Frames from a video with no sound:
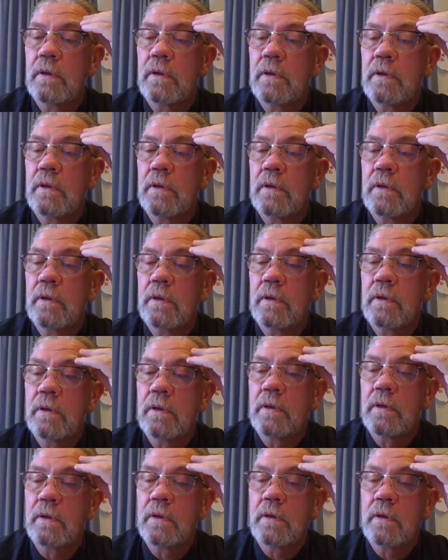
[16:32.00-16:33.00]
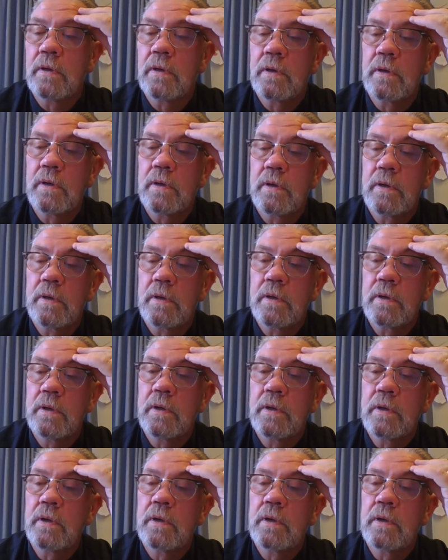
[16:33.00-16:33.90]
[no speech]